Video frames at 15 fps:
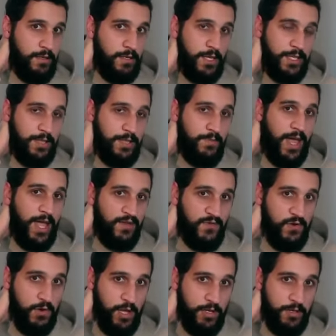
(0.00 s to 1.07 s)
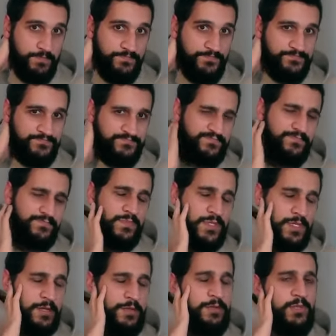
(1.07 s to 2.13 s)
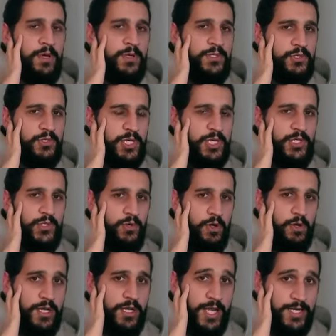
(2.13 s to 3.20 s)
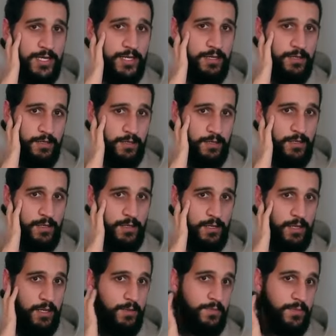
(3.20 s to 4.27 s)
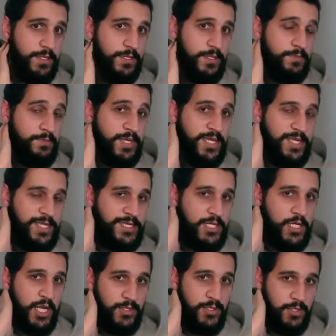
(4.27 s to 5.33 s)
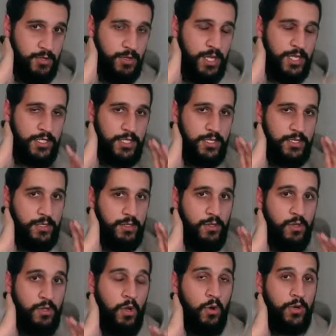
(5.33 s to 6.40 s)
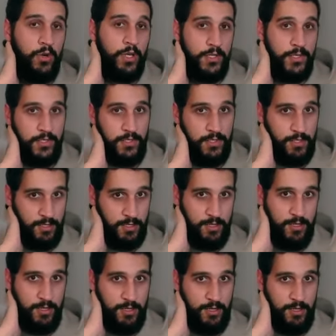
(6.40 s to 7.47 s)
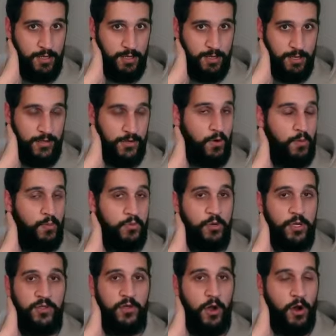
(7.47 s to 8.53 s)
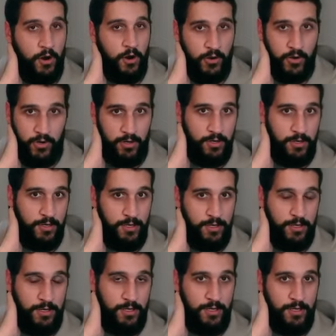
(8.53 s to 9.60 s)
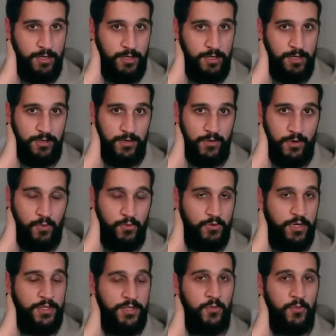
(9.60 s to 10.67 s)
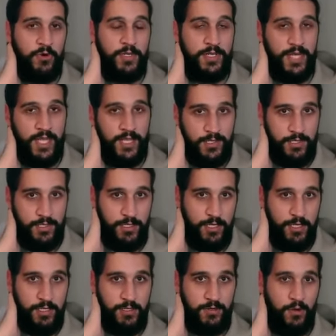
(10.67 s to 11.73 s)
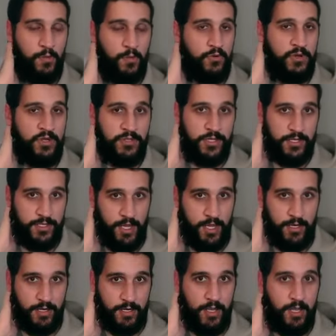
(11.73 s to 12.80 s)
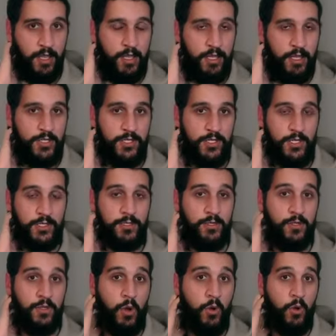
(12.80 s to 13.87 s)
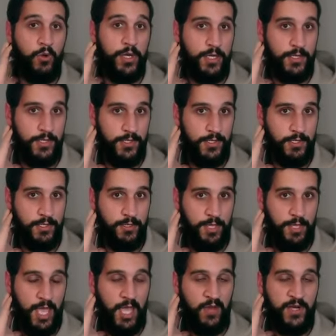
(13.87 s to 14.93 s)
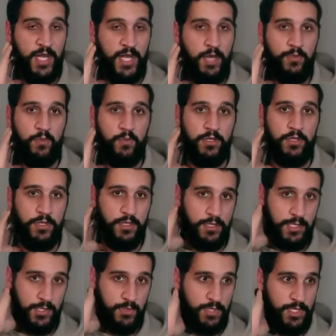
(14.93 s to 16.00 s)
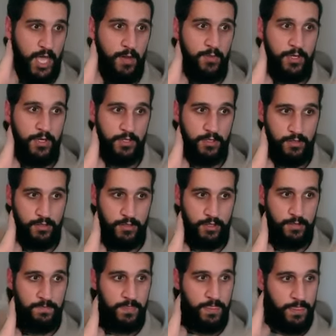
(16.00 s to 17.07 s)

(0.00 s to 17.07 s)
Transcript: at the back of your head. These muscle chains are all connected, but be gentle and just notice don't breathe harder. Don't breathe more intensely. Don't breathe to tug. Just notice that every time you breathe in, this is what's happening. Okay.